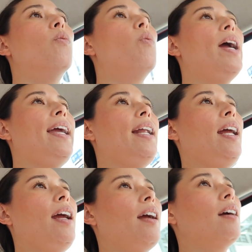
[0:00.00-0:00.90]

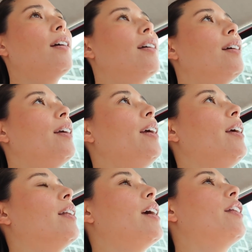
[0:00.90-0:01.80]
waiting
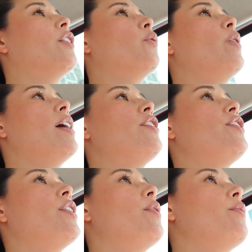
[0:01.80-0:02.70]
in like the red
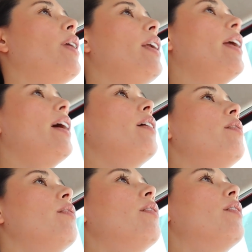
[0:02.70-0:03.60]
zone right
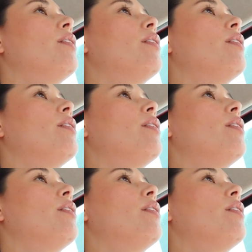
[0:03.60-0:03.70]
now.